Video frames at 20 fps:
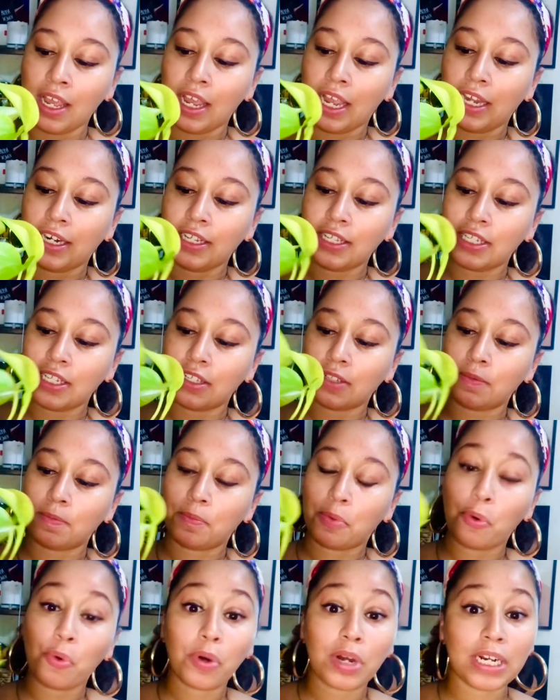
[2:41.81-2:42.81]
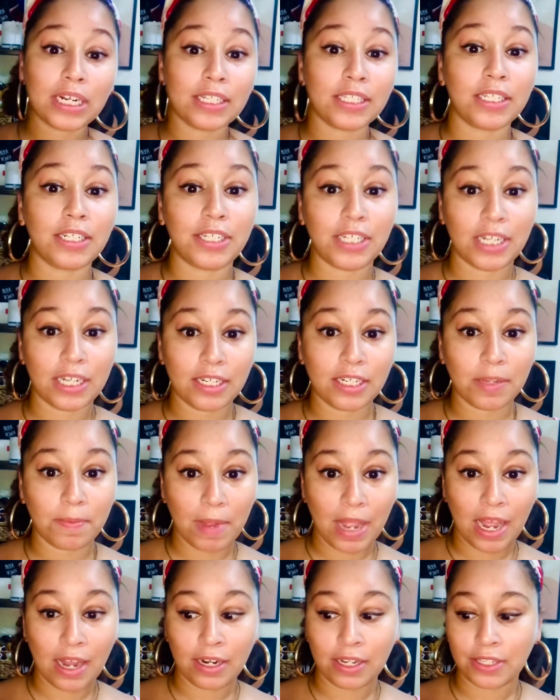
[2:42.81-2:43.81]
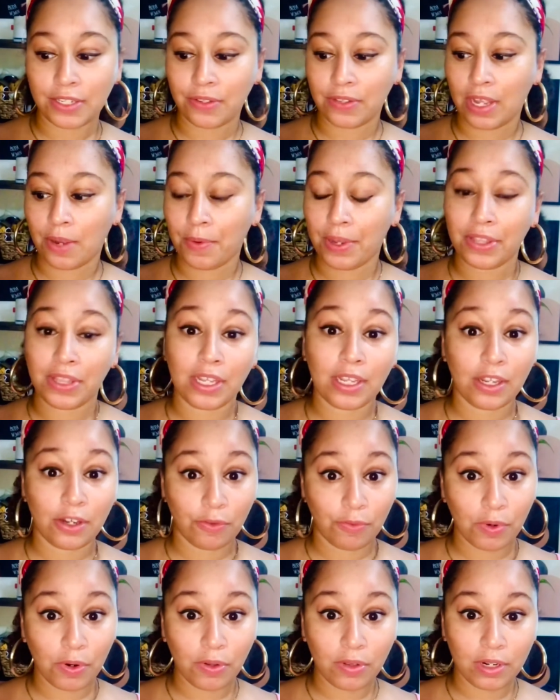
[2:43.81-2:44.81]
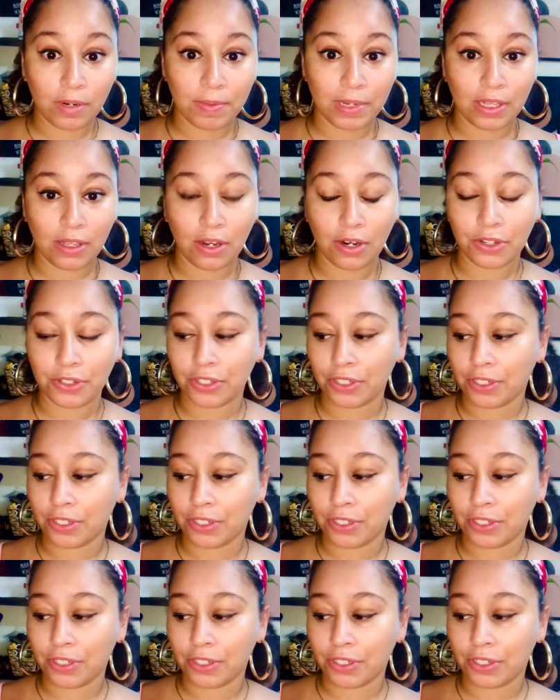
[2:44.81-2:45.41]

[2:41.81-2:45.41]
And it's important to change the potting so that way they can grow a little bit larger.